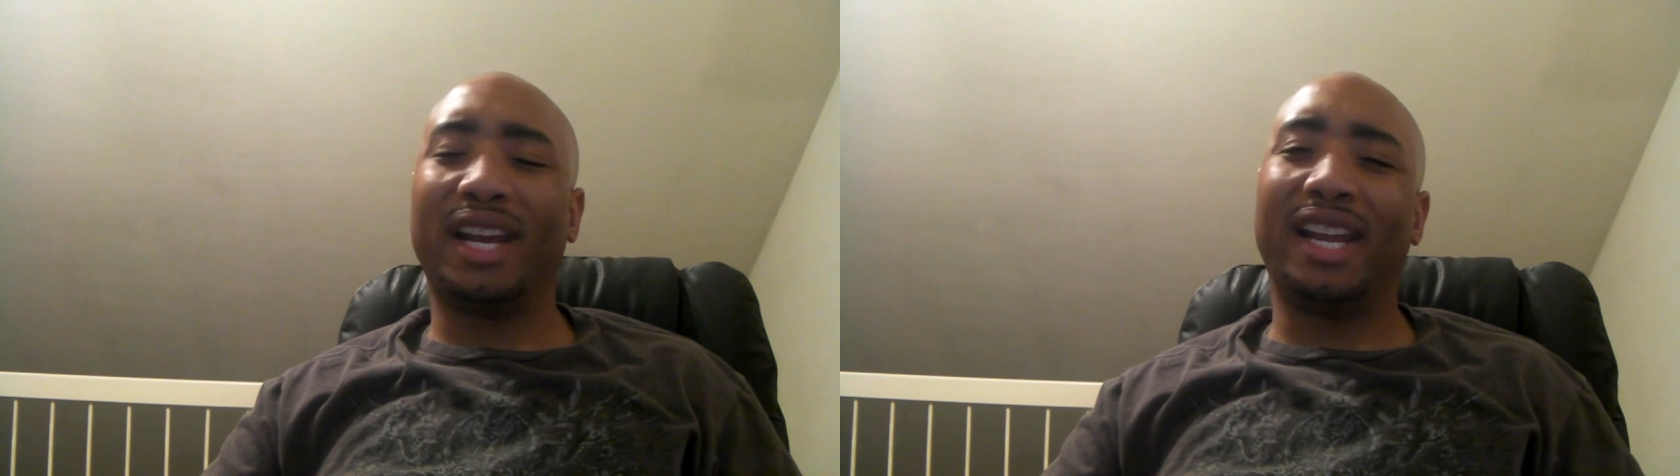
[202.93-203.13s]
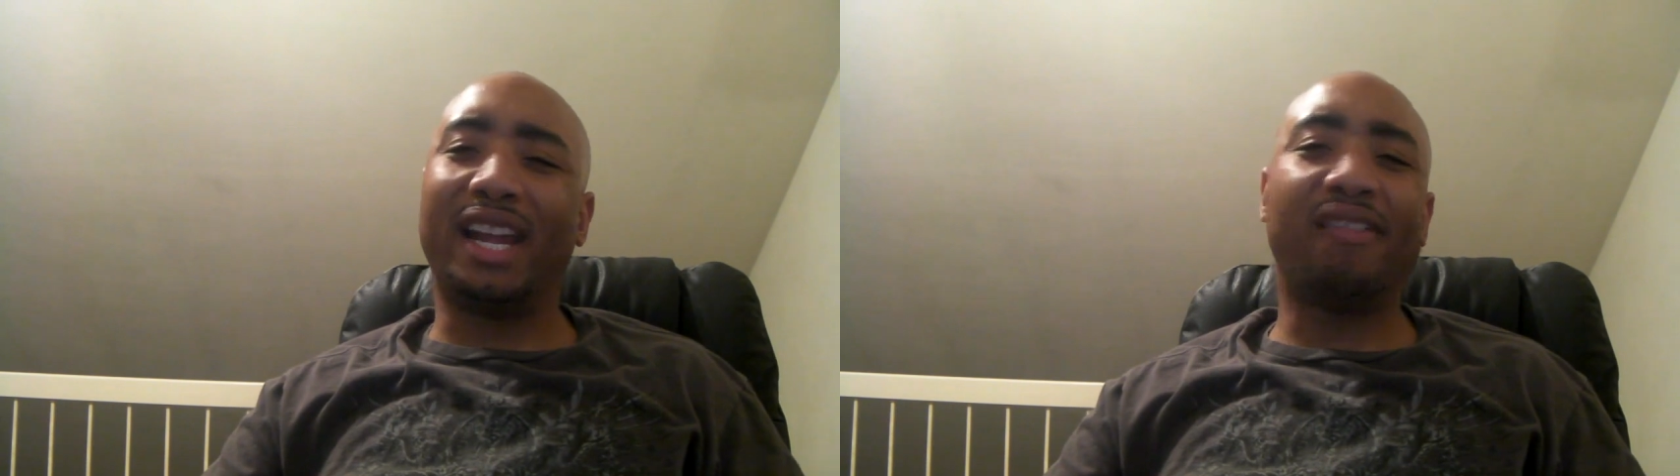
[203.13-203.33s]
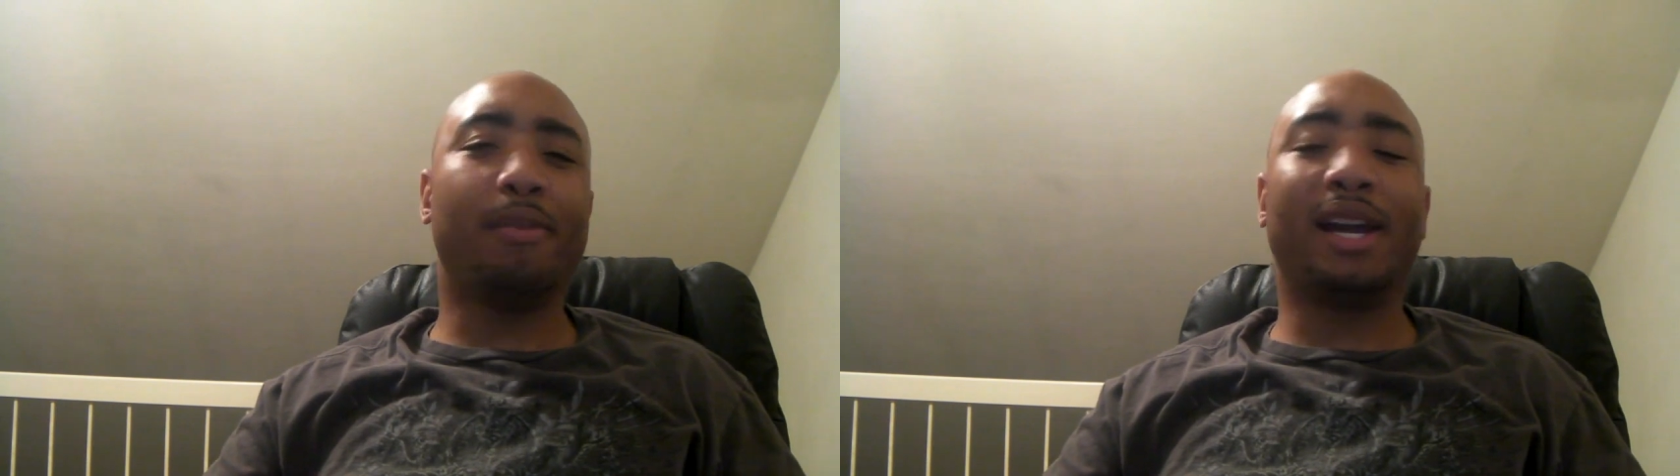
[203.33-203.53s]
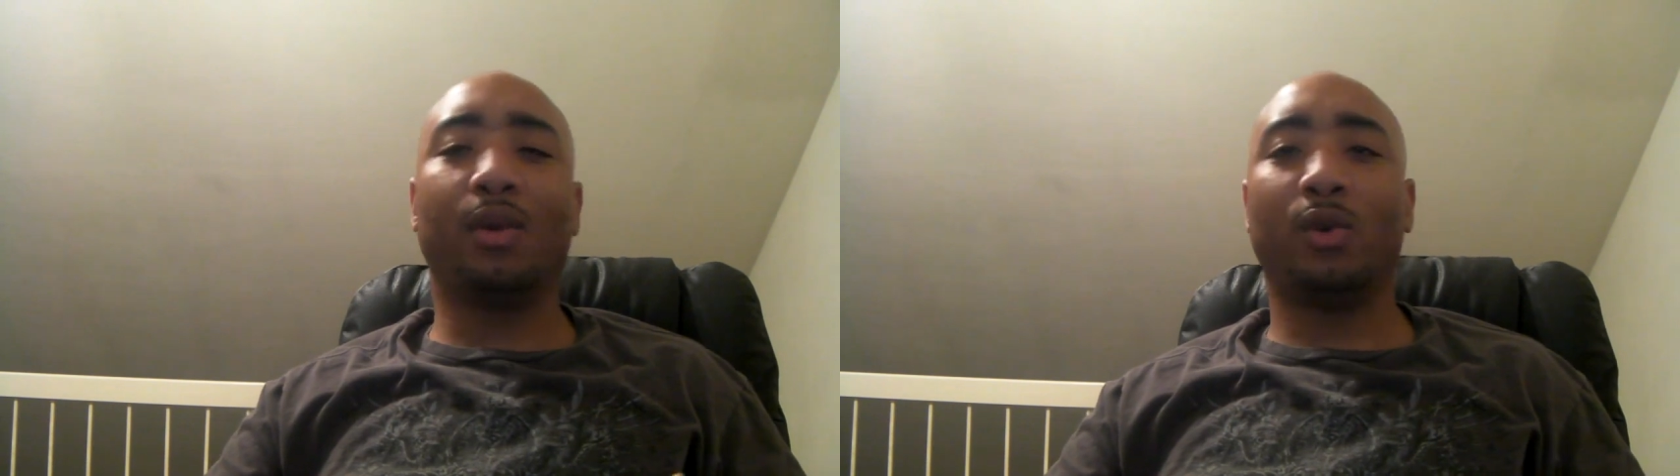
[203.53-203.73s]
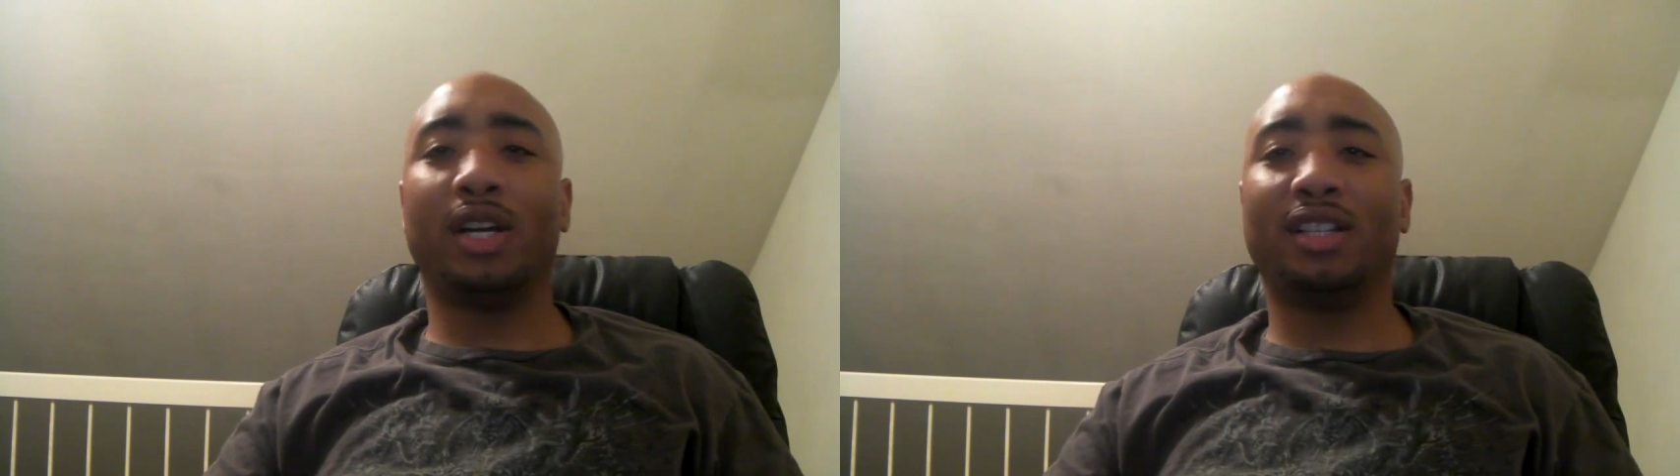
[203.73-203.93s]
and everybody
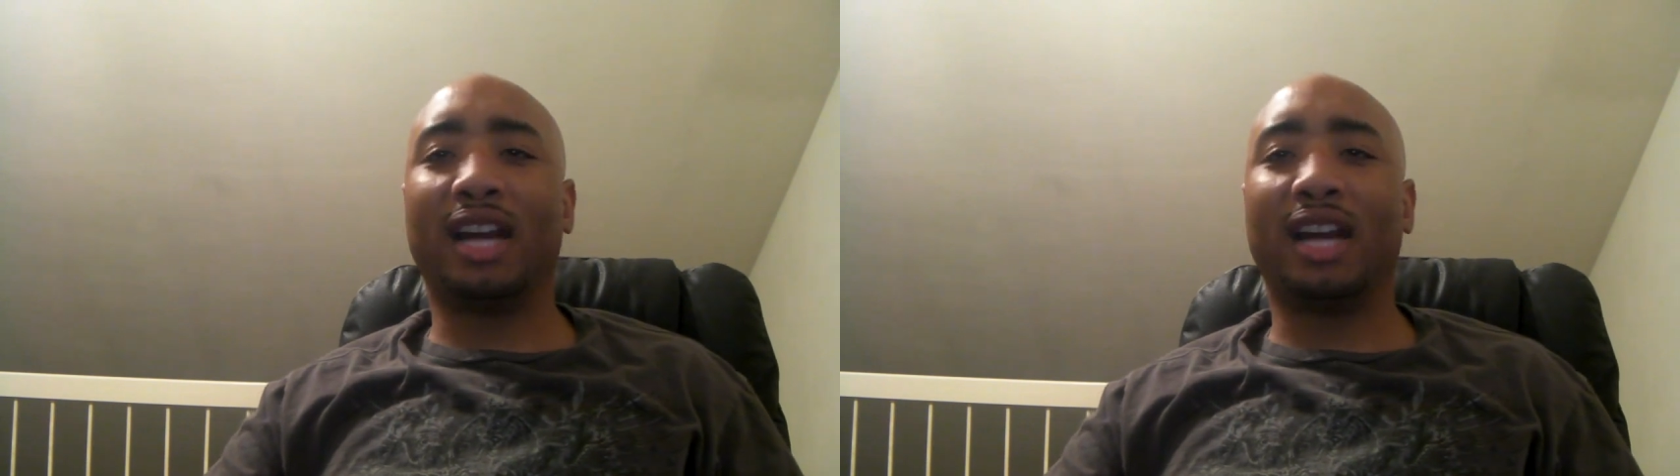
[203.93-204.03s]
was.